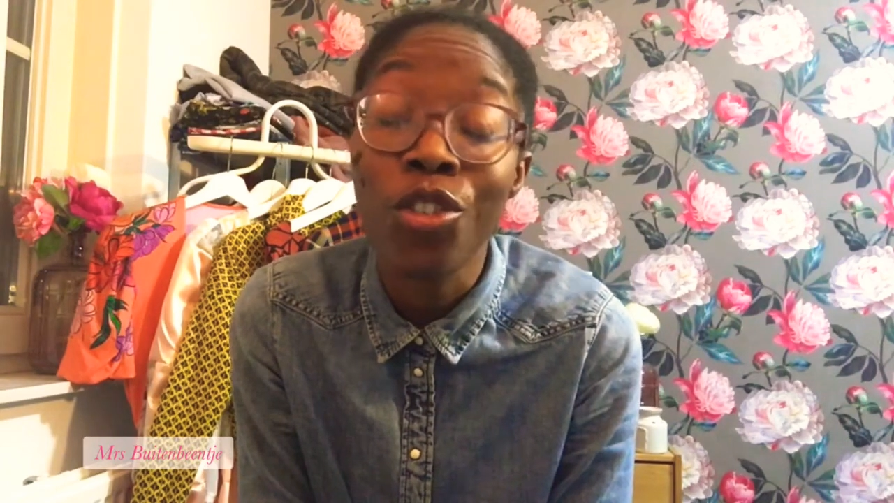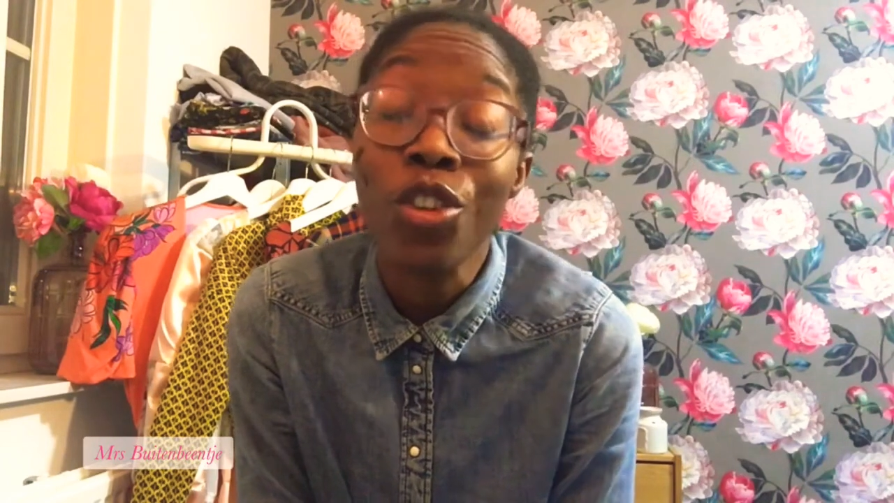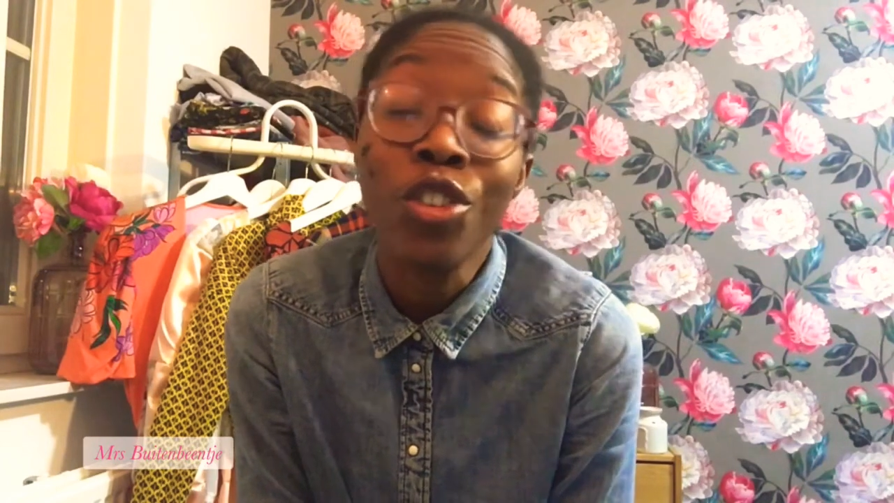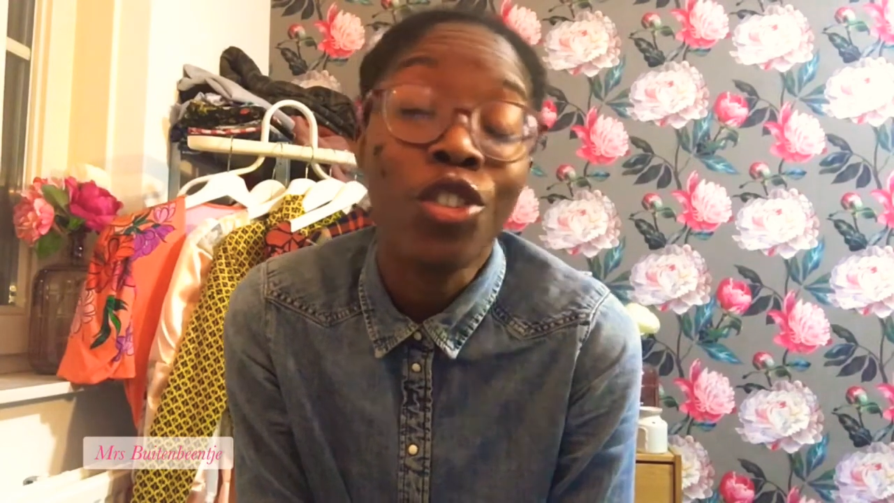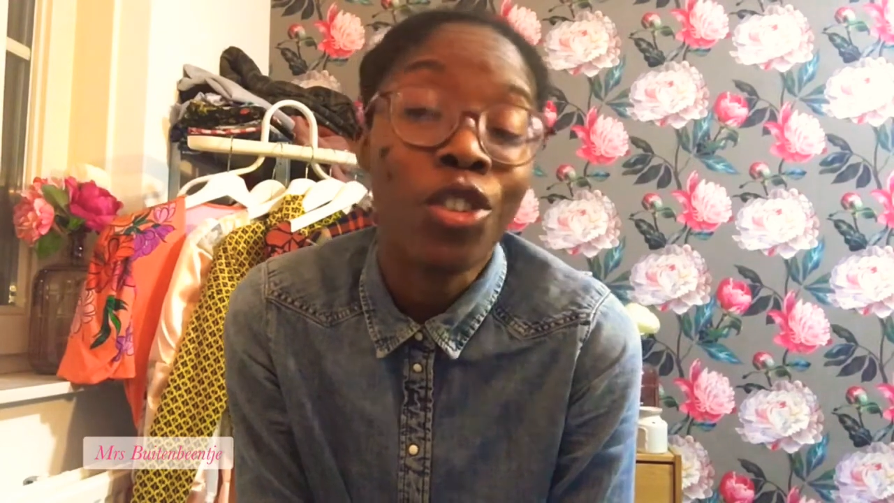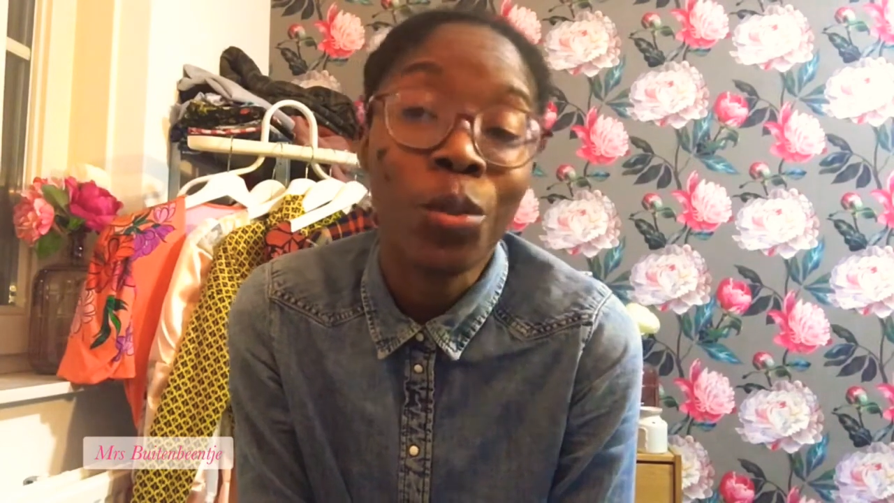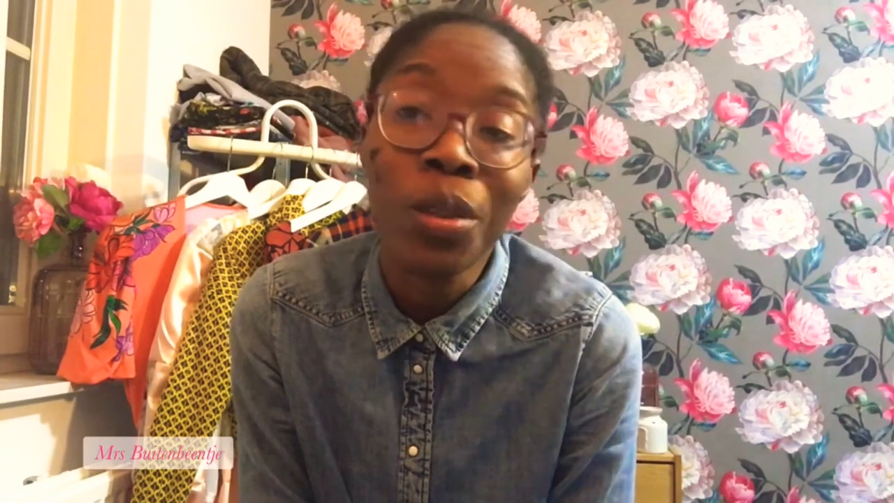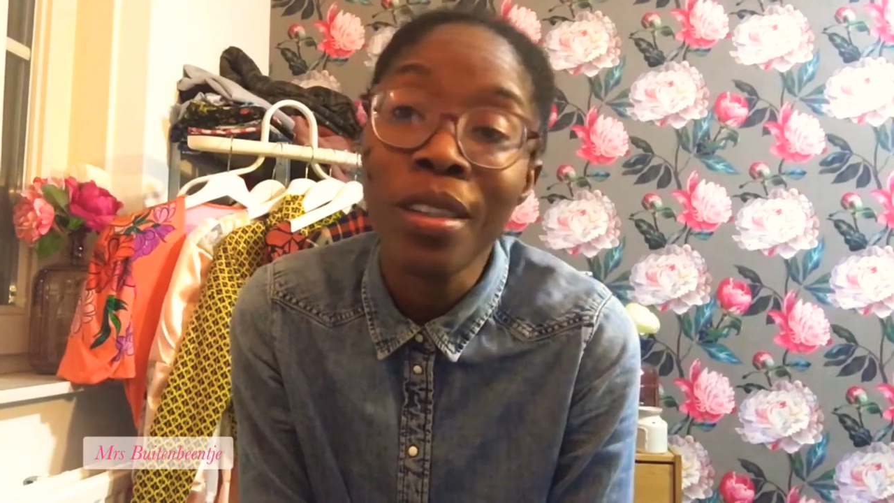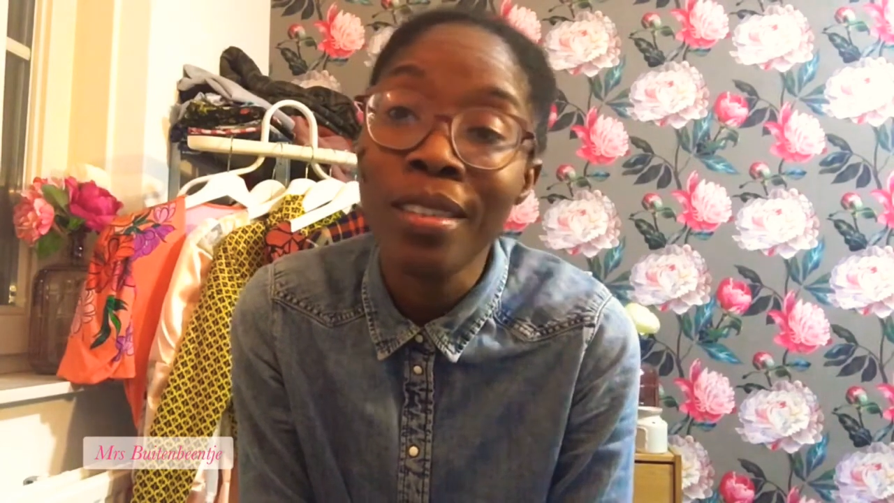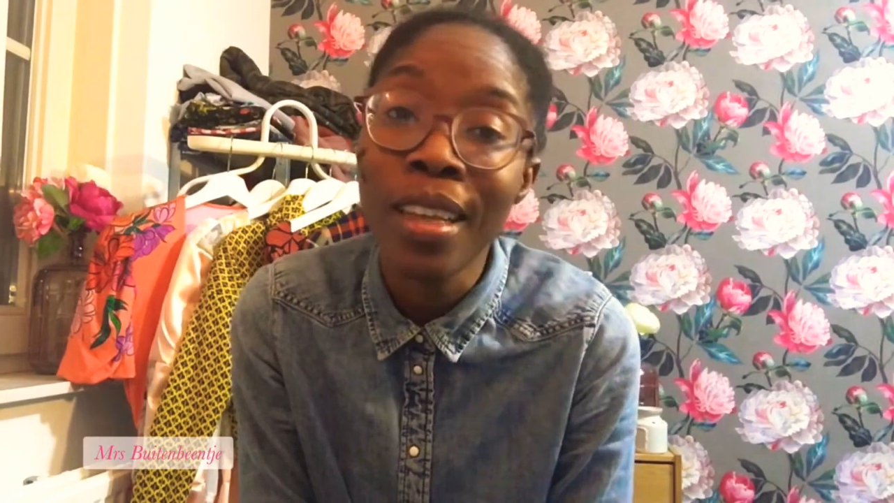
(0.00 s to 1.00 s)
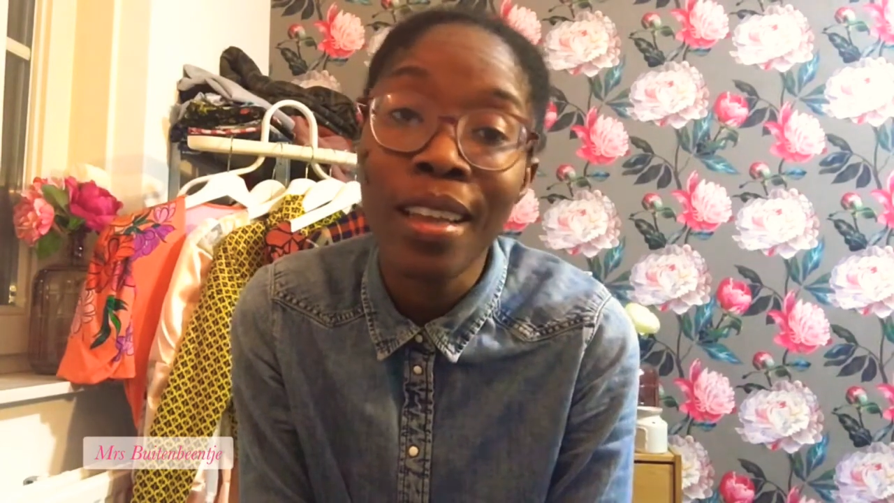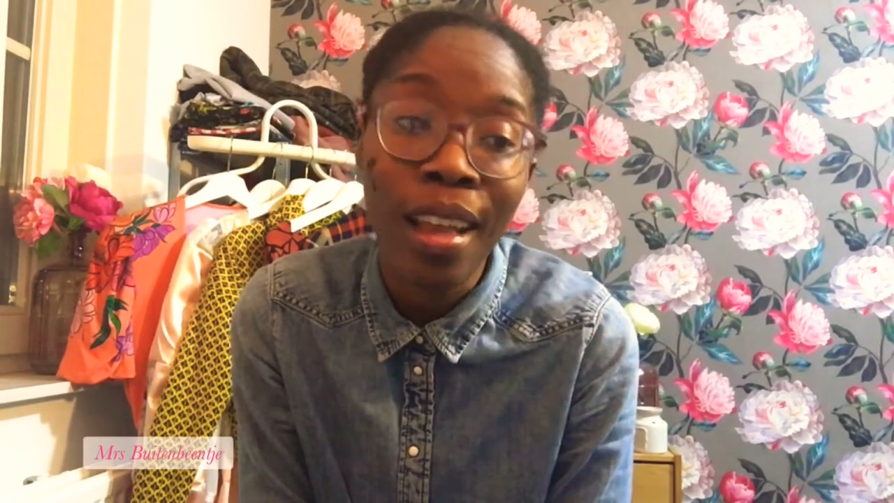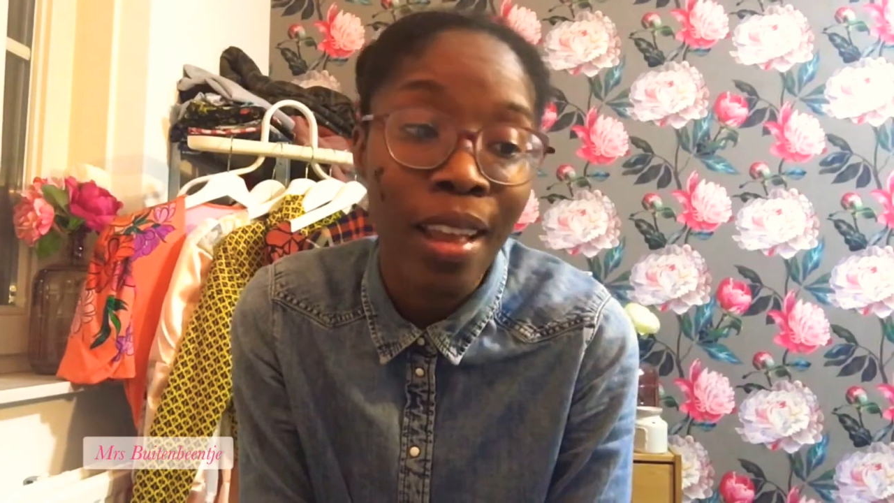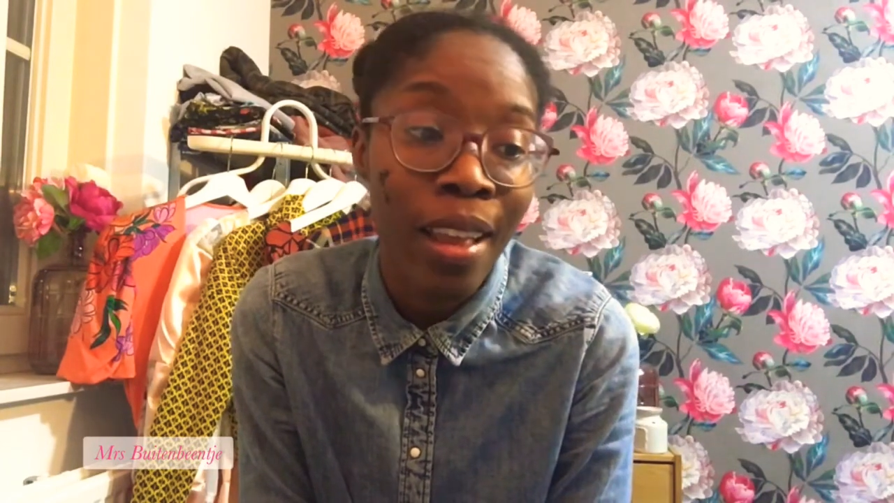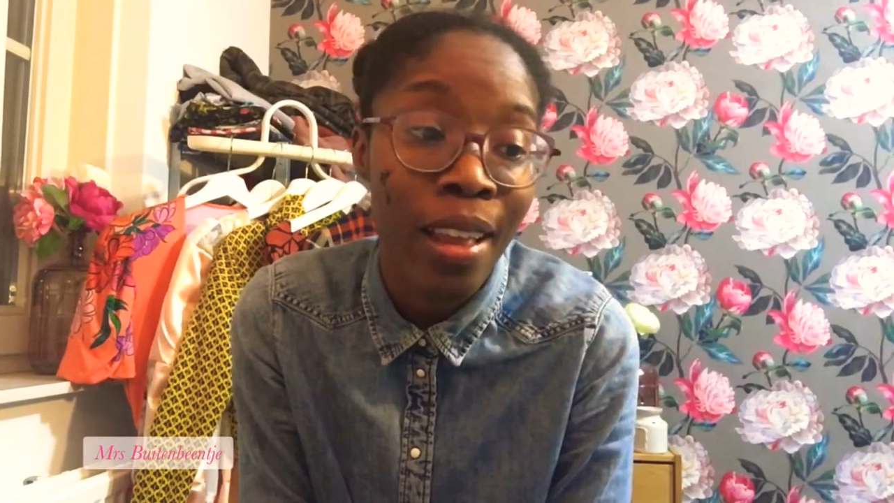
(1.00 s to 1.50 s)
or just want to say
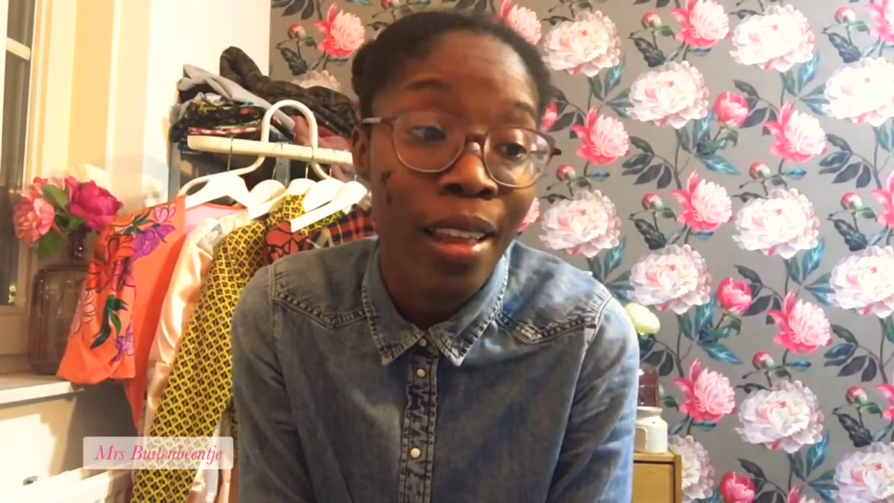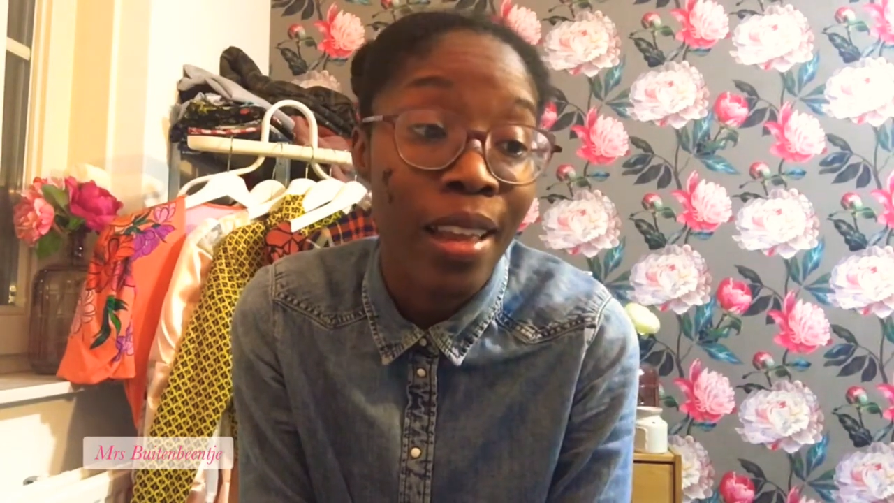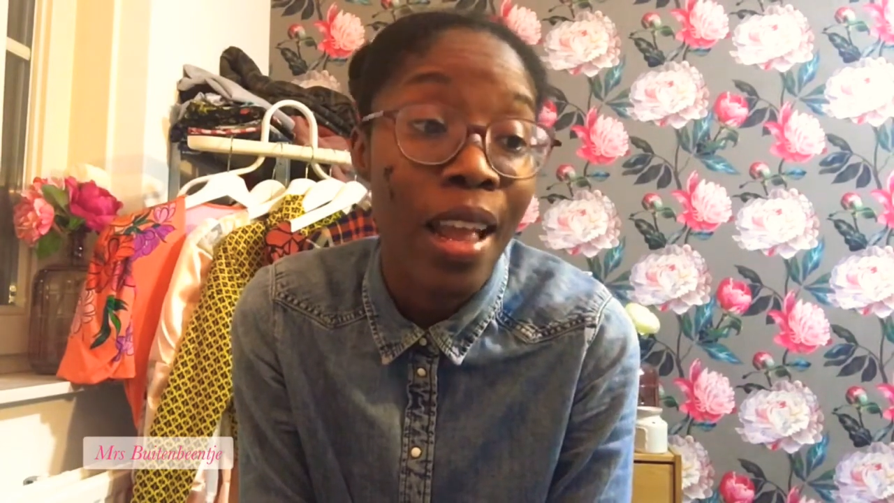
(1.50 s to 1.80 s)
hey.